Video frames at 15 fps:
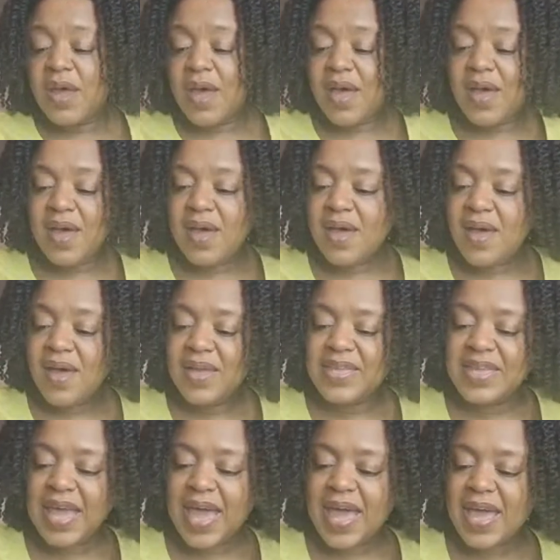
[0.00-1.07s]
Oh
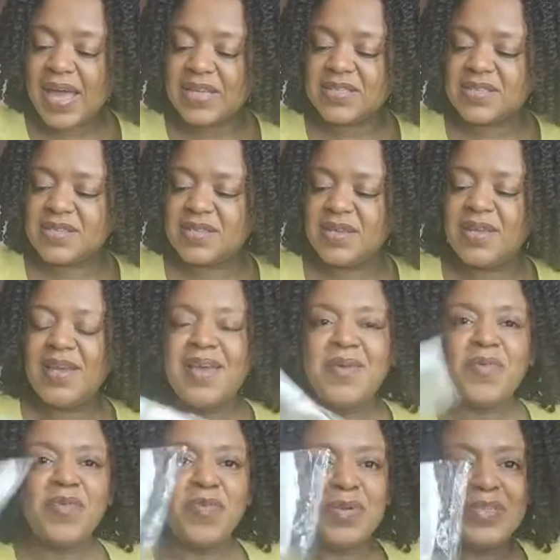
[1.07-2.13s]
yes,
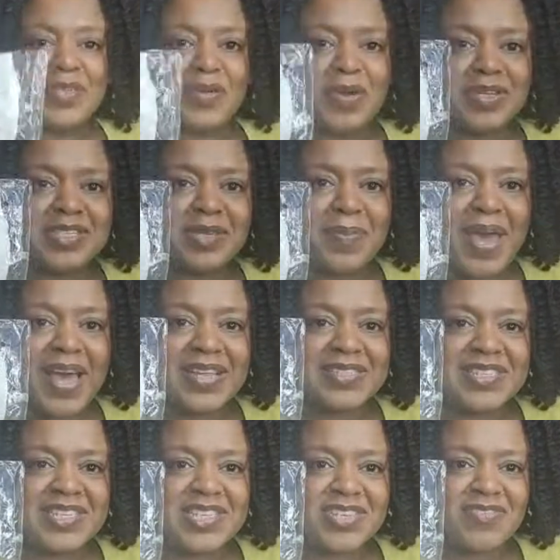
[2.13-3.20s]
we've also got some
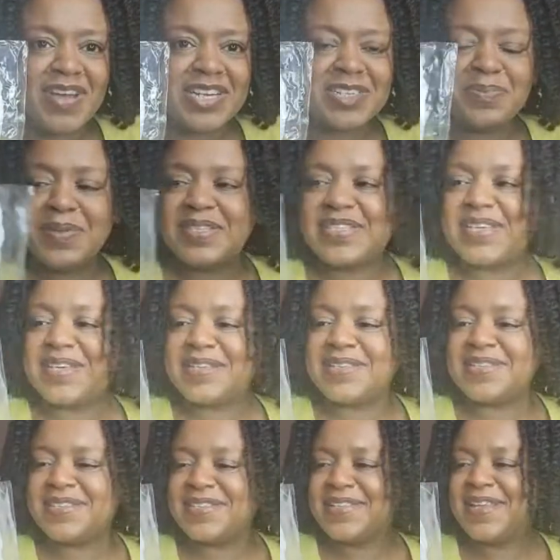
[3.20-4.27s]
anti-scratch
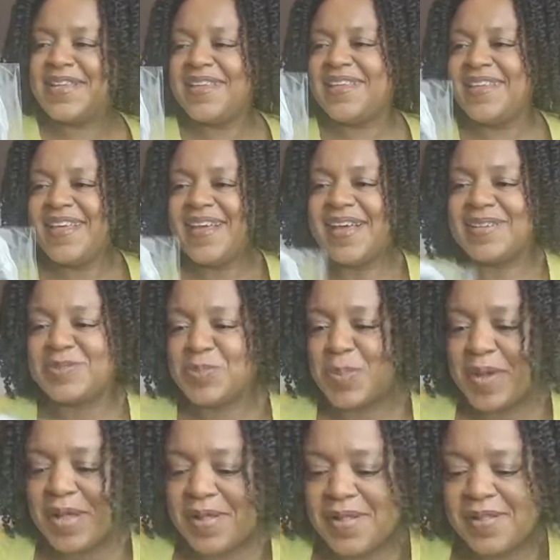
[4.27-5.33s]
mittens as
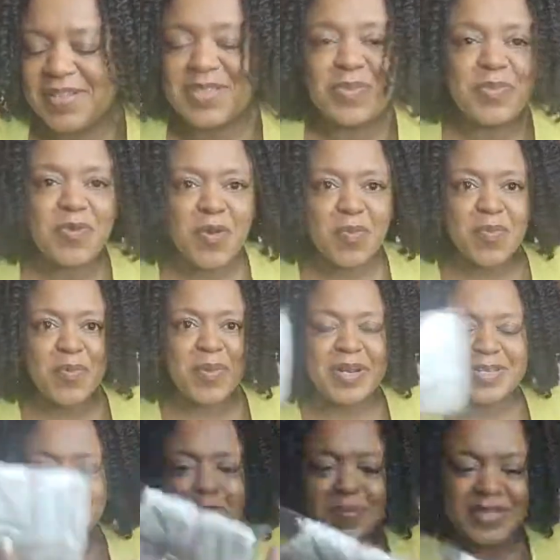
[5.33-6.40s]
well. So we've got more
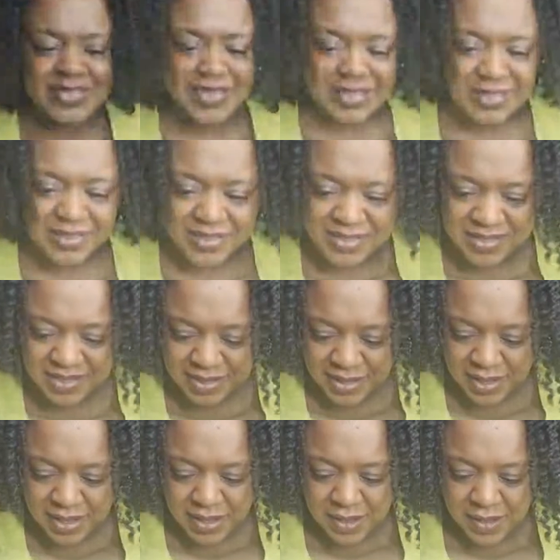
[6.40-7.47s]
little mittens
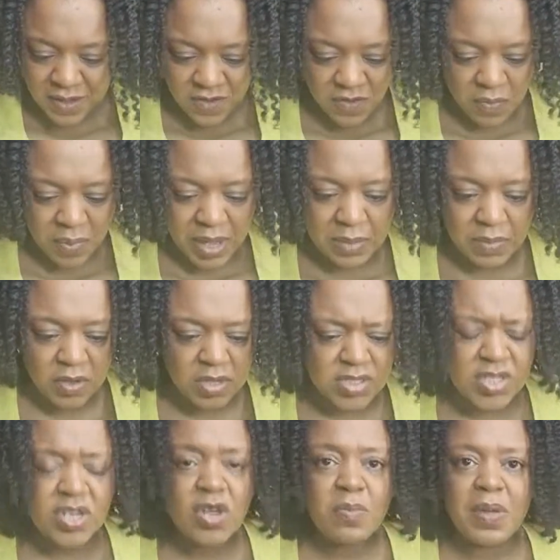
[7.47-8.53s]
for baby, because
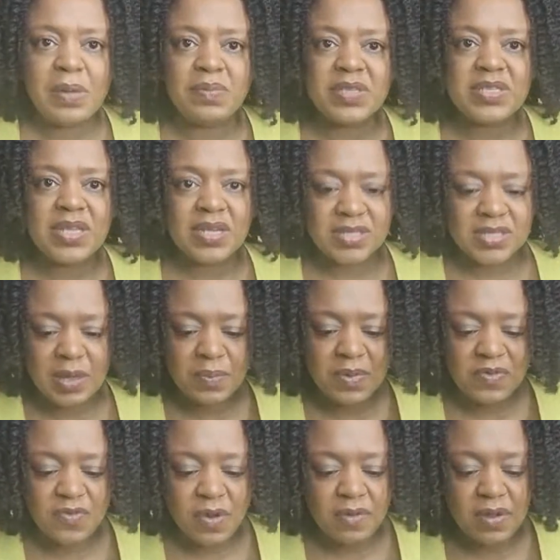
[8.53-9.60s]
you know, baby's nails can be
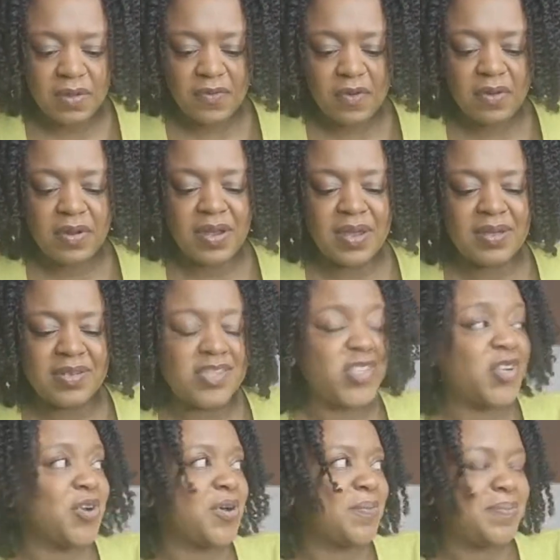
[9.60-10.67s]
very, very
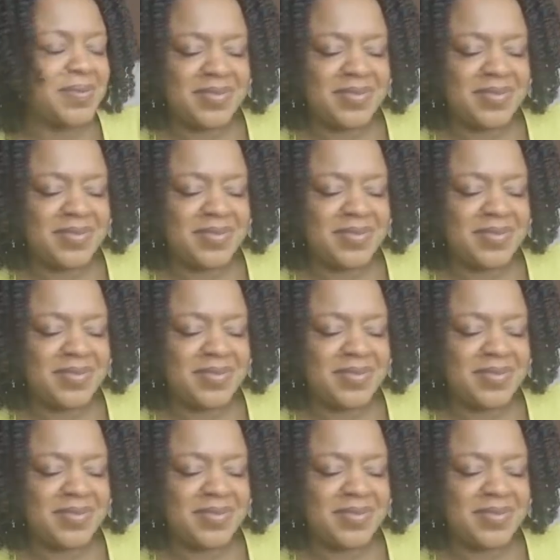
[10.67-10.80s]
sharp.